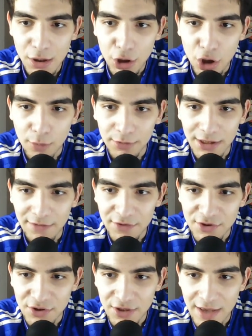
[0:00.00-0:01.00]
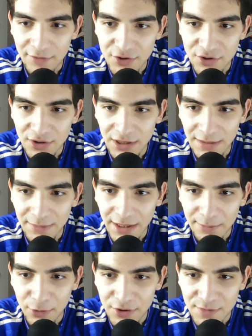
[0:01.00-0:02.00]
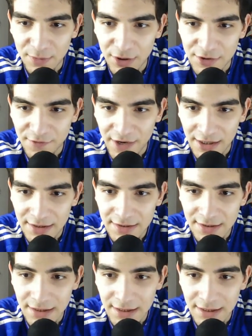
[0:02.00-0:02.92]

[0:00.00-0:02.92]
Common Everton eliminate both Spurs facts.